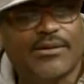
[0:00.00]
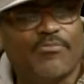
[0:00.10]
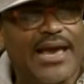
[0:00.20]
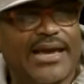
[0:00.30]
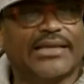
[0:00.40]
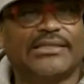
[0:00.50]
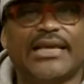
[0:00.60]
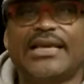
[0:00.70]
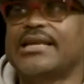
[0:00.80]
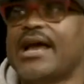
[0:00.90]
the maggots
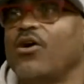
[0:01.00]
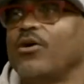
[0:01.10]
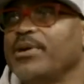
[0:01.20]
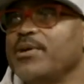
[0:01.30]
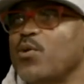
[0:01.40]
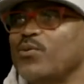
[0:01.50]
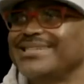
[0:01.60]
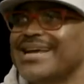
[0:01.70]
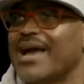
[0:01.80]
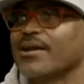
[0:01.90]
eat out. People
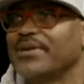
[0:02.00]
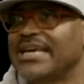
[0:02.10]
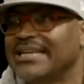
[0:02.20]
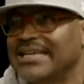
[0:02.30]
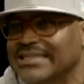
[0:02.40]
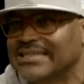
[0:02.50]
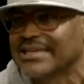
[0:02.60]
with diabetes,